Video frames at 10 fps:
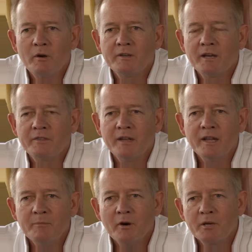point out that
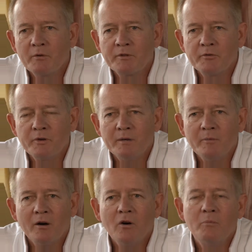anybody with a
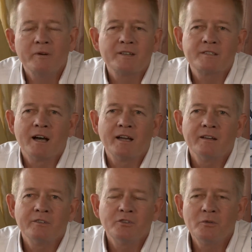dream, a hope, a
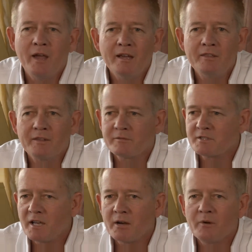desire to do anything,
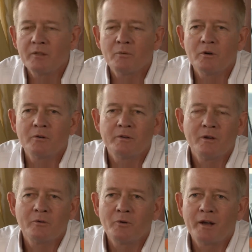sail around the world,
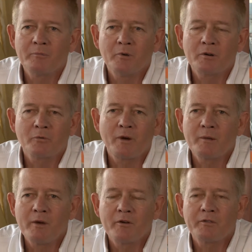write a book,
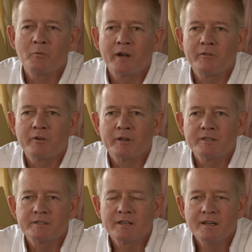run a marathon, whatever it
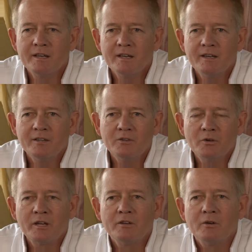is,
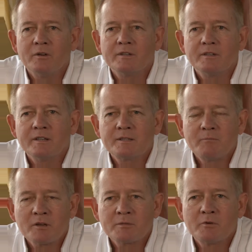you can do it. It's
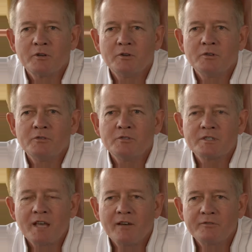possible to do it. You
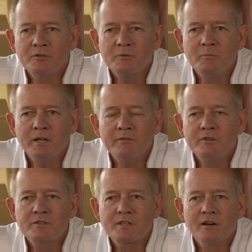just have to believe
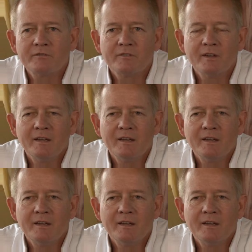in yourself.